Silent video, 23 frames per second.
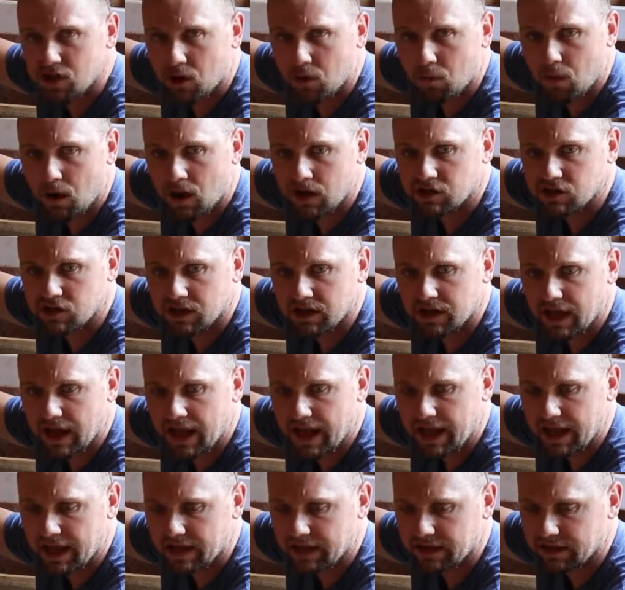y'all watching,
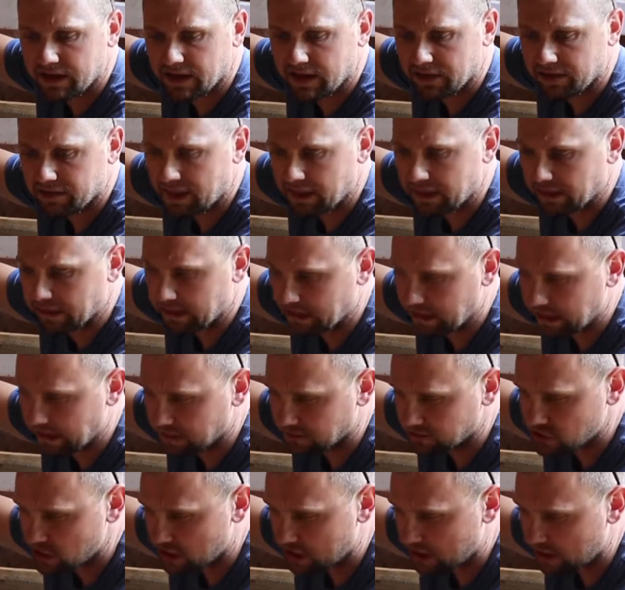and
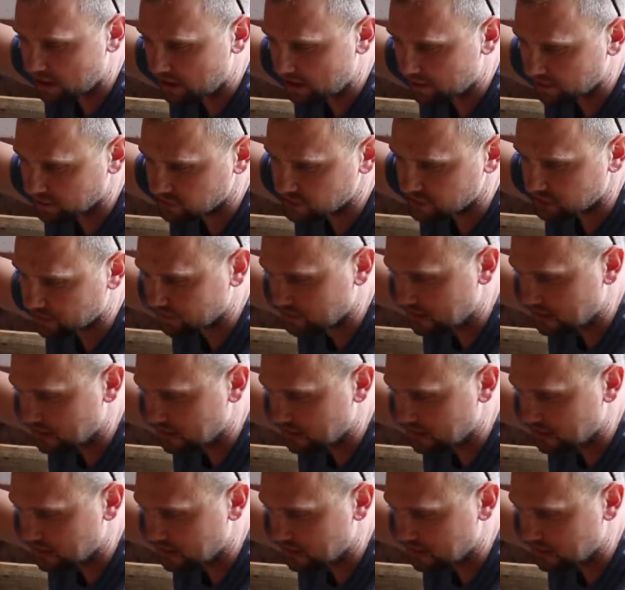again, check out our other channel